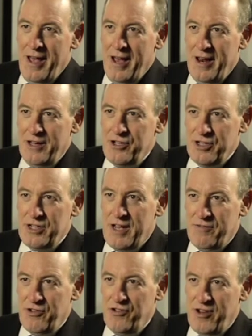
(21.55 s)
And I just
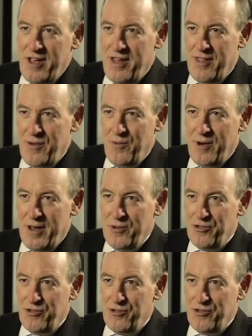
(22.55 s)
have to say that when I